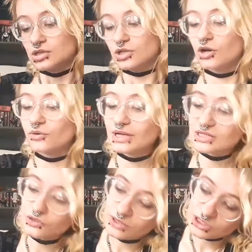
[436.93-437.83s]
So it's
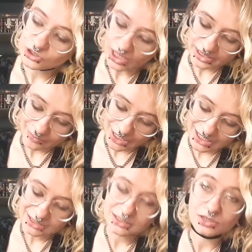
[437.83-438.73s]
a quick drying
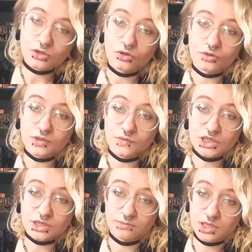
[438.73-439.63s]
paint, so we
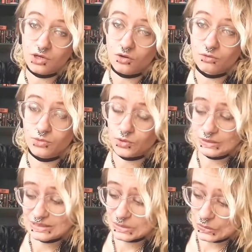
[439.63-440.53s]
should be
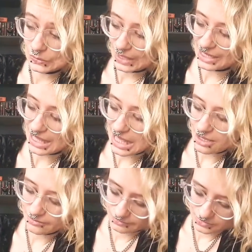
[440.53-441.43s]
almost
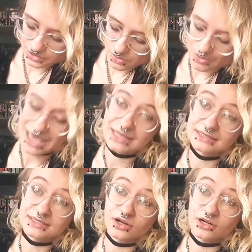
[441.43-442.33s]
ready to
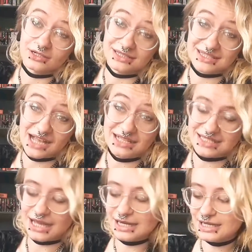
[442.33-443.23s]
paint our designs
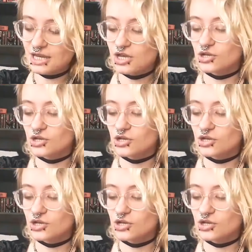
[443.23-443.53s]
on it.